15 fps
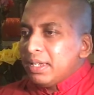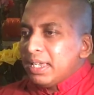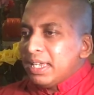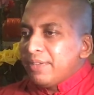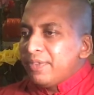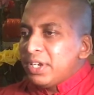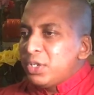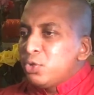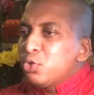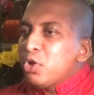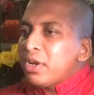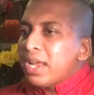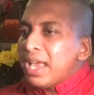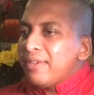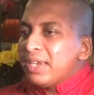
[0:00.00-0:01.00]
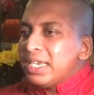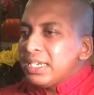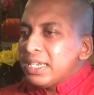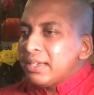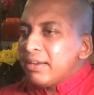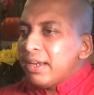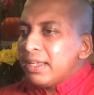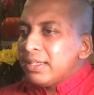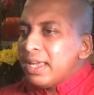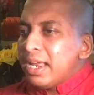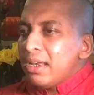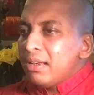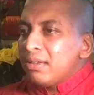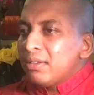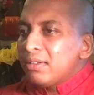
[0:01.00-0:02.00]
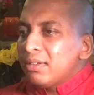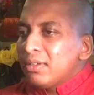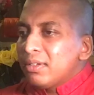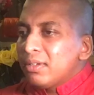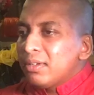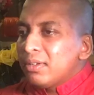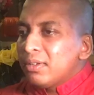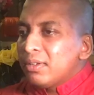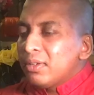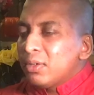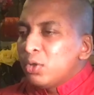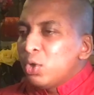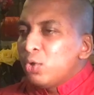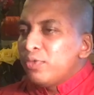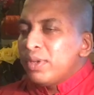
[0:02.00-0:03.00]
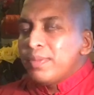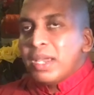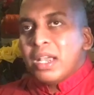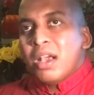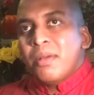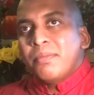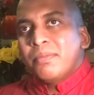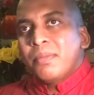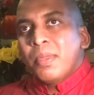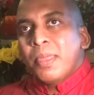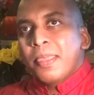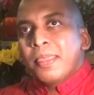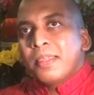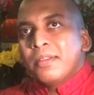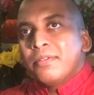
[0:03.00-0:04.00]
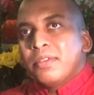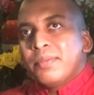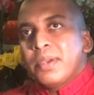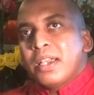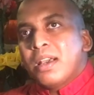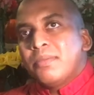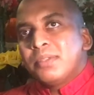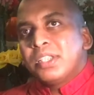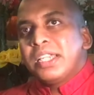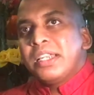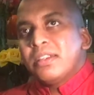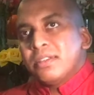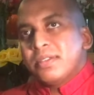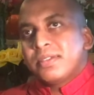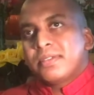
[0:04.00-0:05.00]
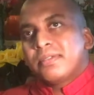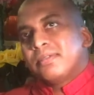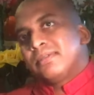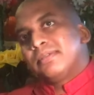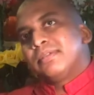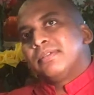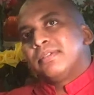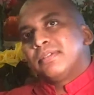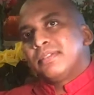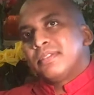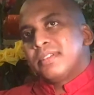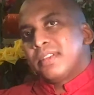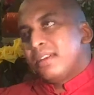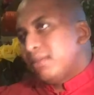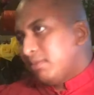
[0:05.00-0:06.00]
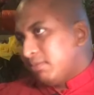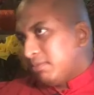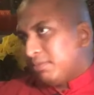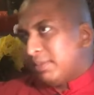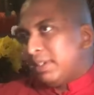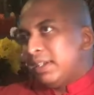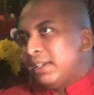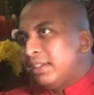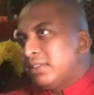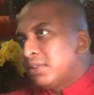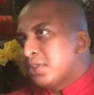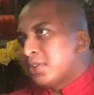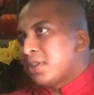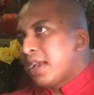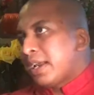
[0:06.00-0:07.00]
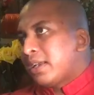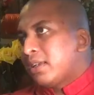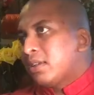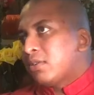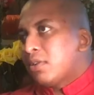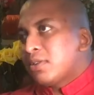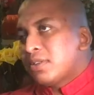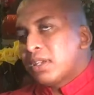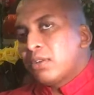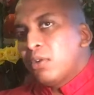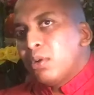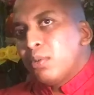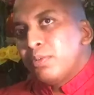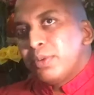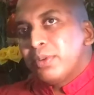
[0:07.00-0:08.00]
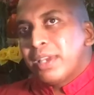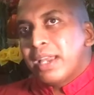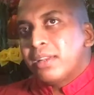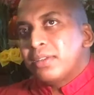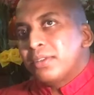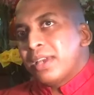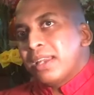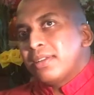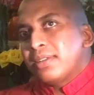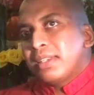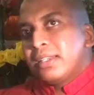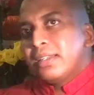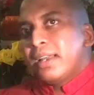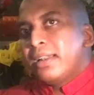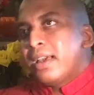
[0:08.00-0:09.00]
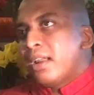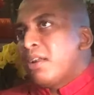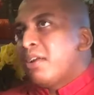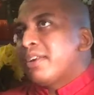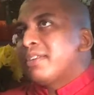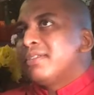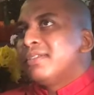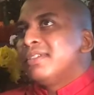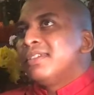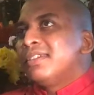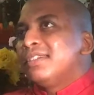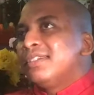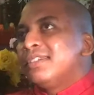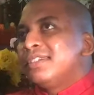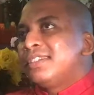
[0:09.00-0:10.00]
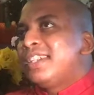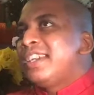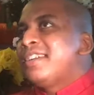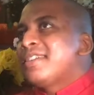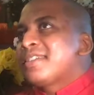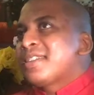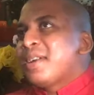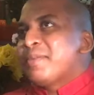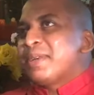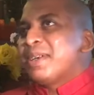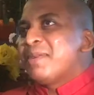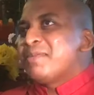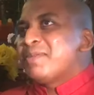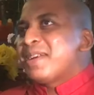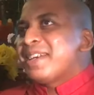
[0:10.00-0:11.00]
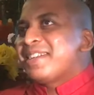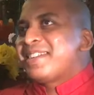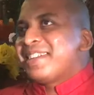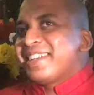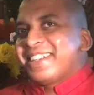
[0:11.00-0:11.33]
If we do not have integrity, then who we become? We become cheaters. Now, in the society across the globe, you can see that there are a lot of cheaters coming up, right?